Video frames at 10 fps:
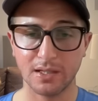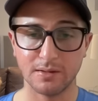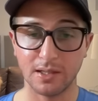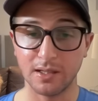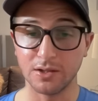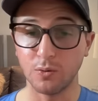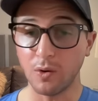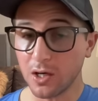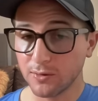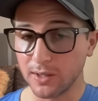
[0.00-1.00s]

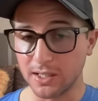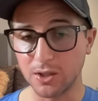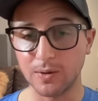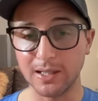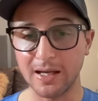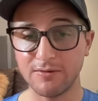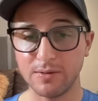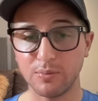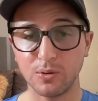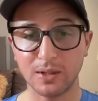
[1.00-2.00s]
walk rate, though,
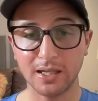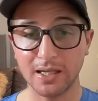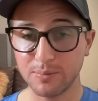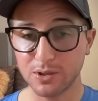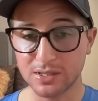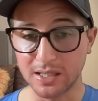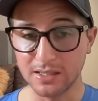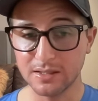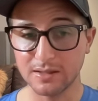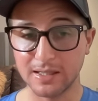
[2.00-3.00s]

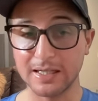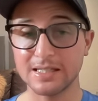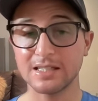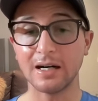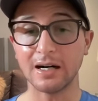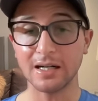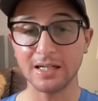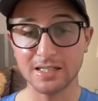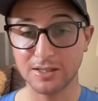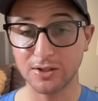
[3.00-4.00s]
11.8%. That is the
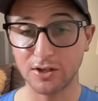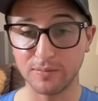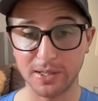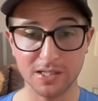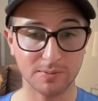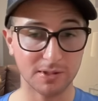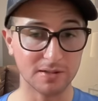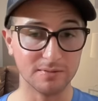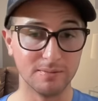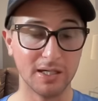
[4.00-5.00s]
highest in all of
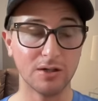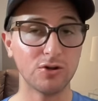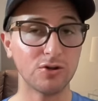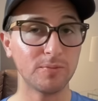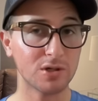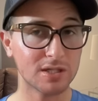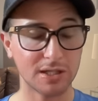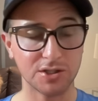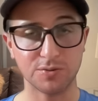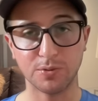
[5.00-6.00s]
baseball by a whole
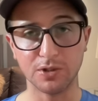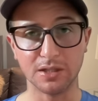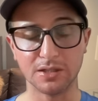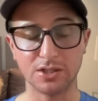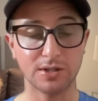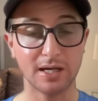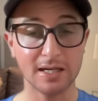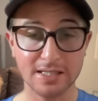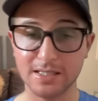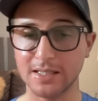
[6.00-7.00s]
percentage point. So
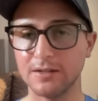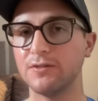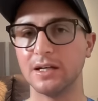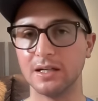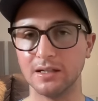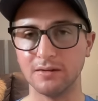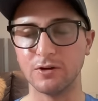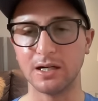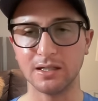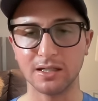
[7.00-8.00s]
that's significant,
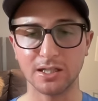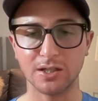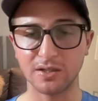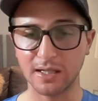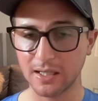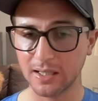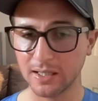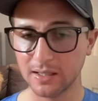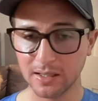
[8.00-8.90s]
right? Like you're getting